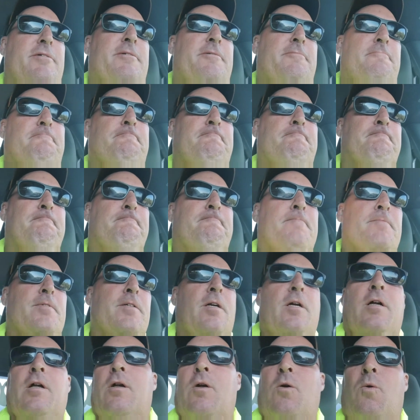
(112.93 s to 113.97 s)

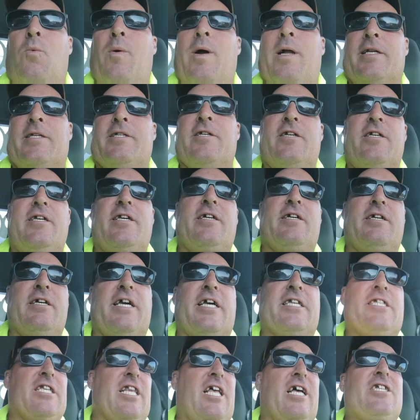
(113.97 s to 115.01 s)
Well, I can tell you,
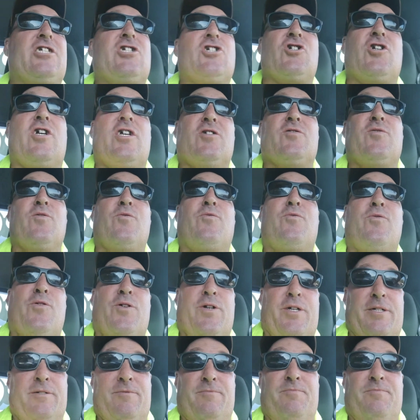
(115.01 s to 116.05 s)
it's a lot stressful free.